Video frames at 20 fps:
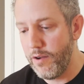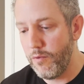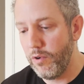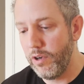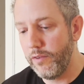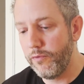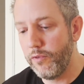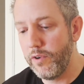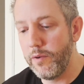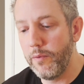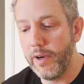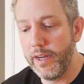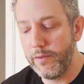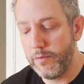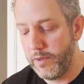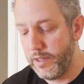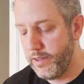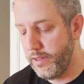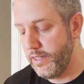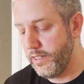what if we
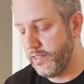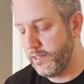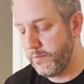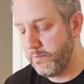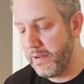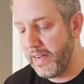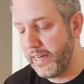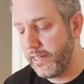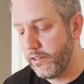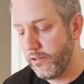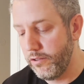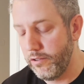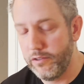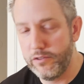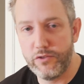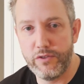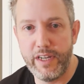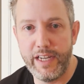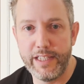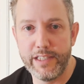went with this Spectre
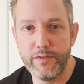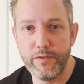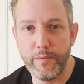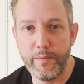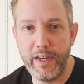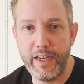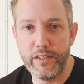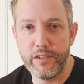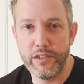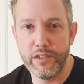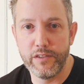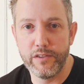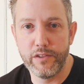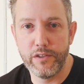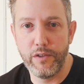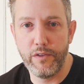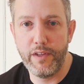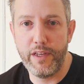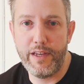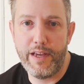transformation
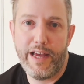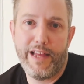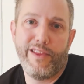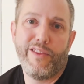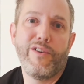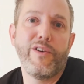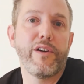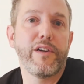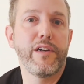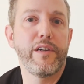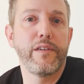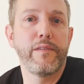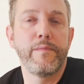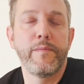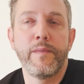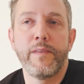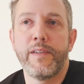so that I look